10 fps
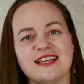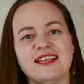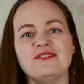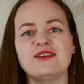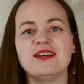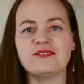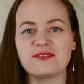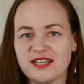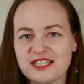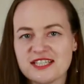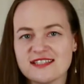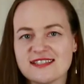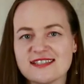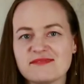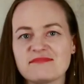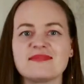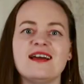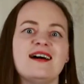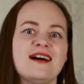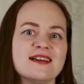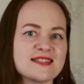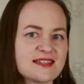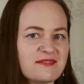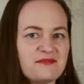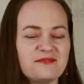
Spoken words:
If you have questions, ask.